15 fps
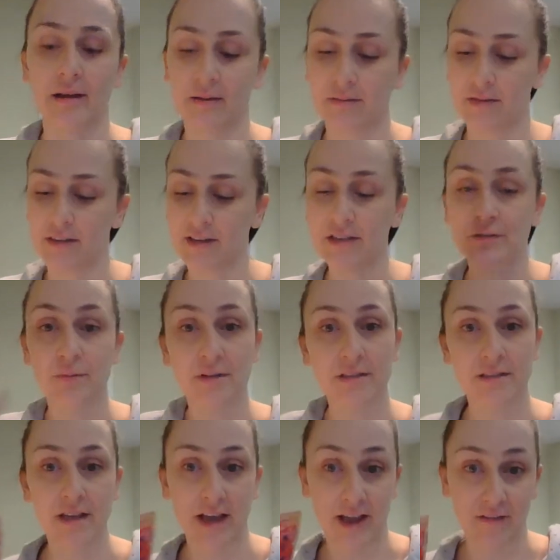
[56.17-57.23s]
These
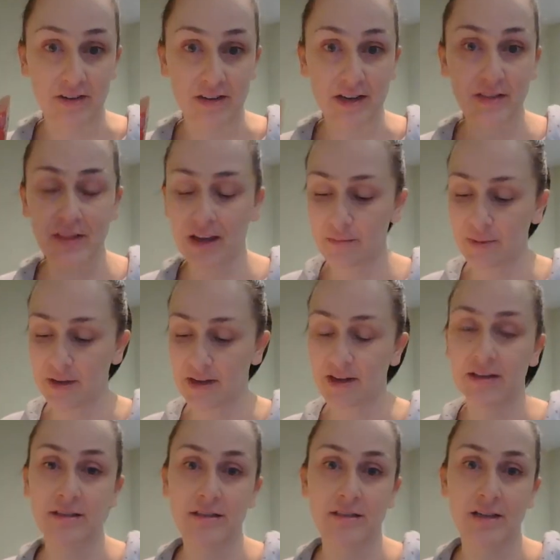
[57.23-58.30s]
ones I haven't done that
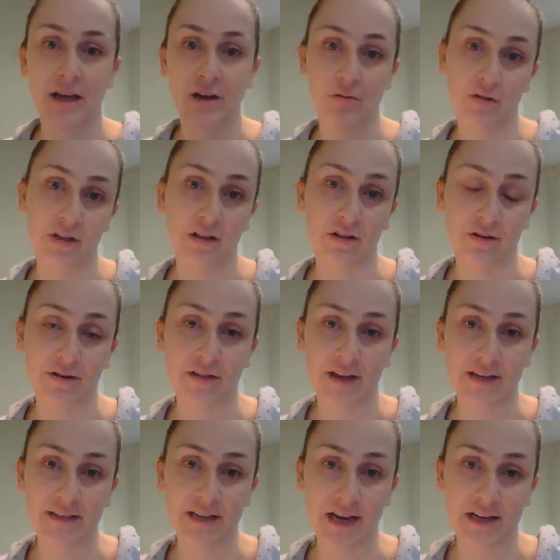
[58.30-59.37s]
because I only learned
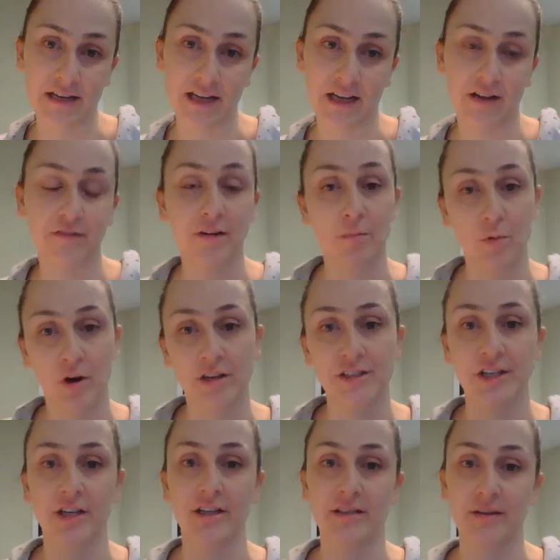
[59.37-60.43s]
that technique from
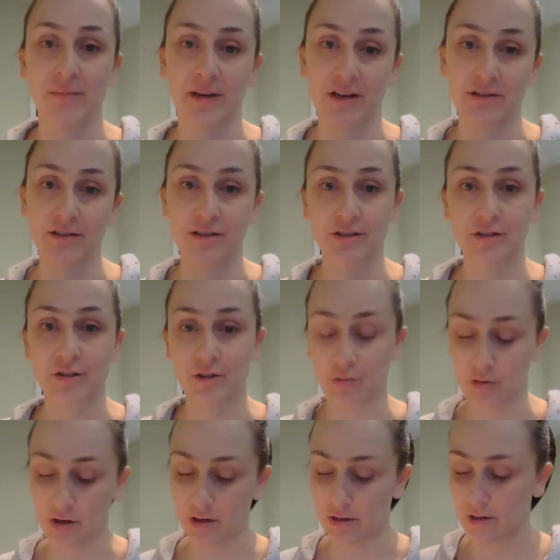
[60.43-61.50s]
watching somebody else's
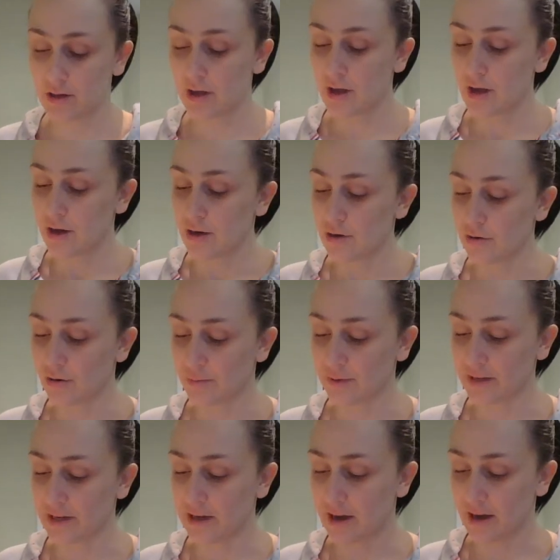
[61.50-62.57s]
tutorial.
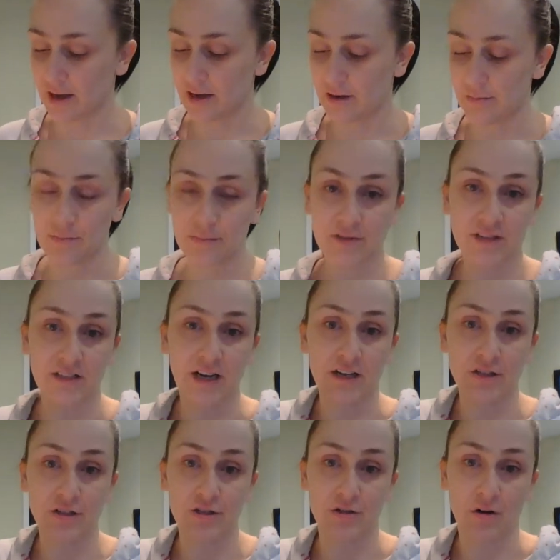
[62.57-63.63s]
Normally I stuck
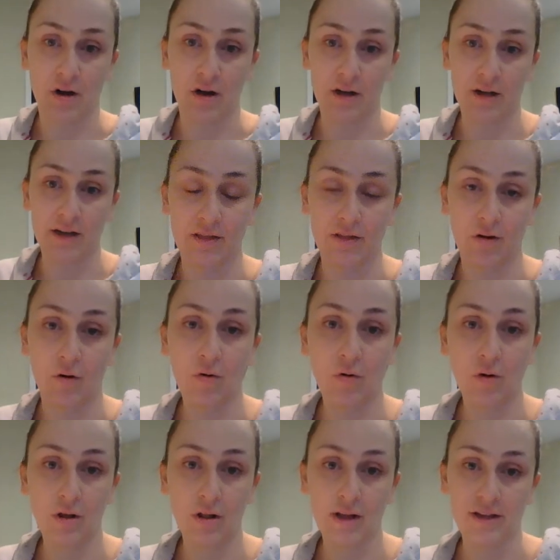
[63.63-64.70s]
a straw the
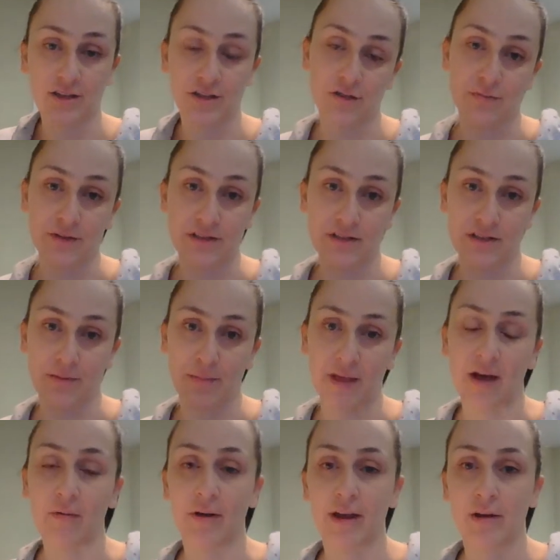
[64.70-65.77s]
hole and just rinse them
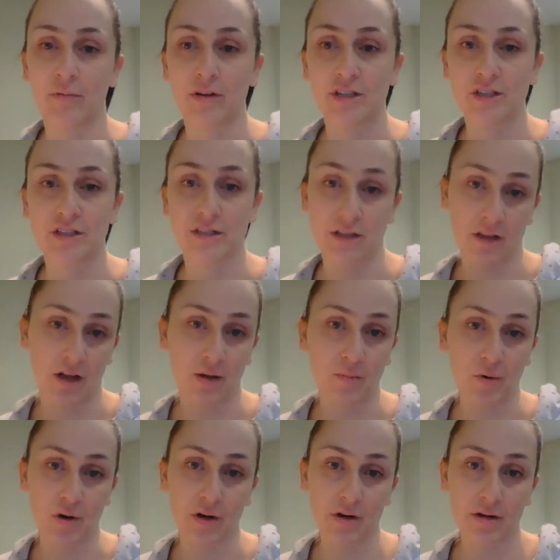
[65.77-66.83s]
that way, which is a lot
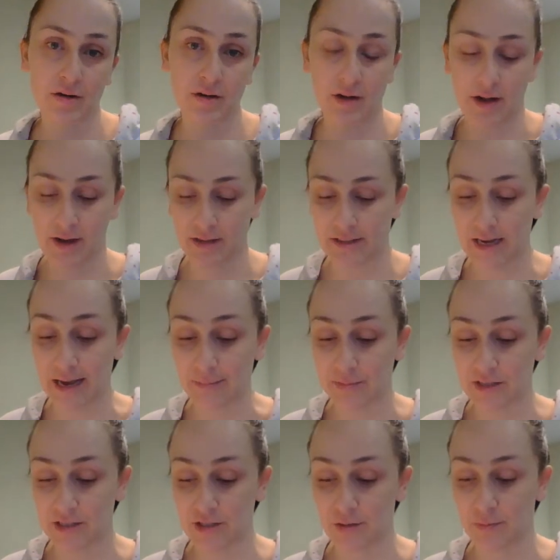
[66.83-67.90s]
more time
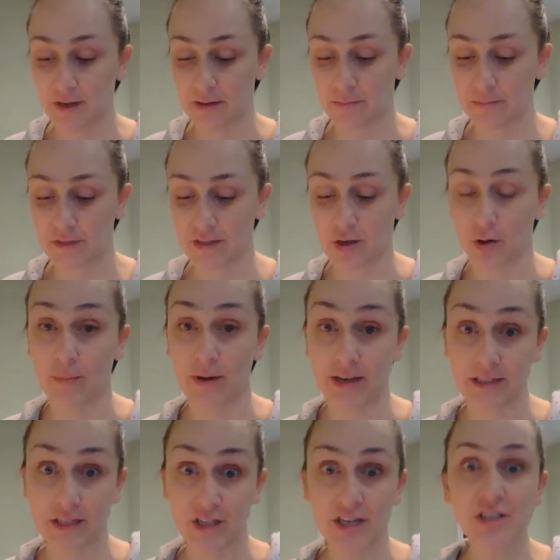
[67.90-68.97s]
consuming. So my
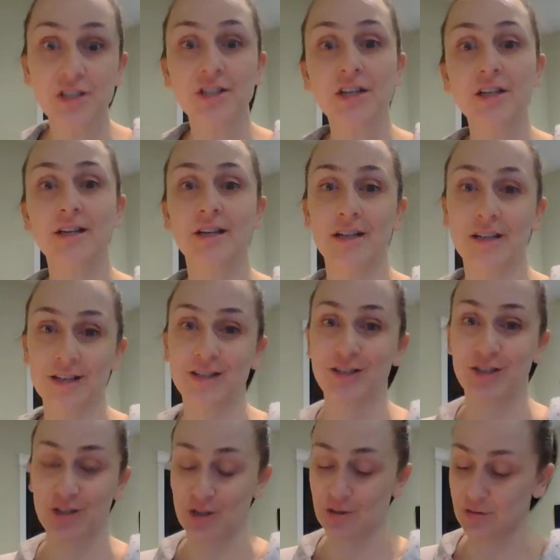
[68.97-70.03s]
suggestion
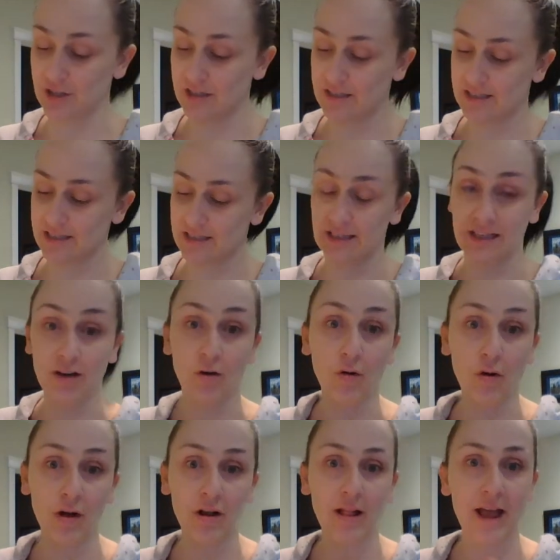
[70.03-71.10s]
is to just slit a
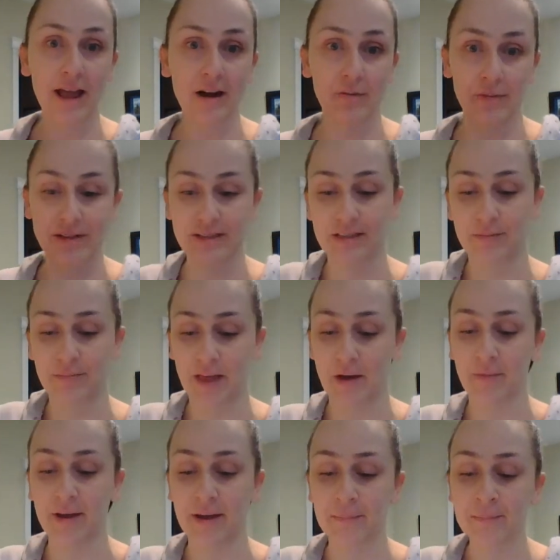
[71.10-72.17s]
hole and rinse them
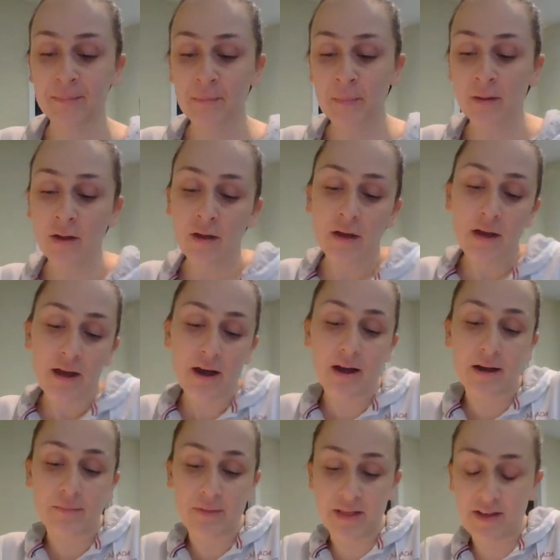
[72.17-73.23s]
that way.
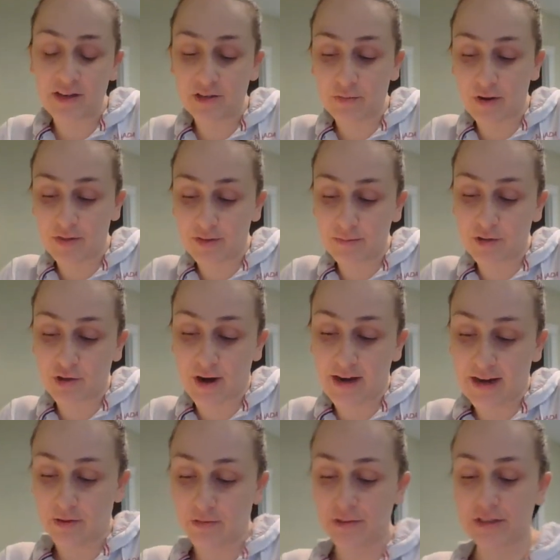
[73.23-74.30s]
And then you'll want them
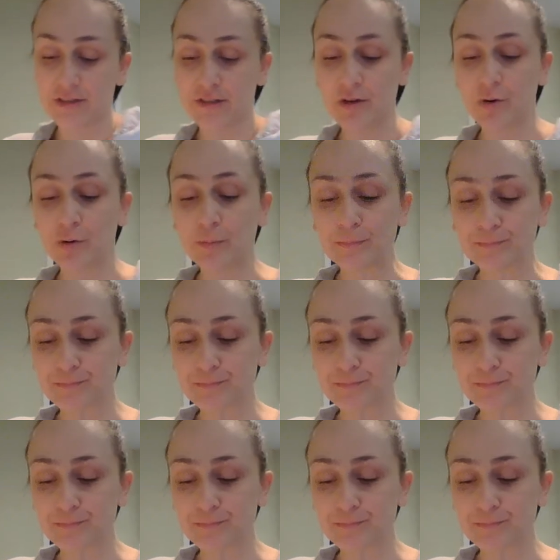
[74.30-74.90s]
dried out. So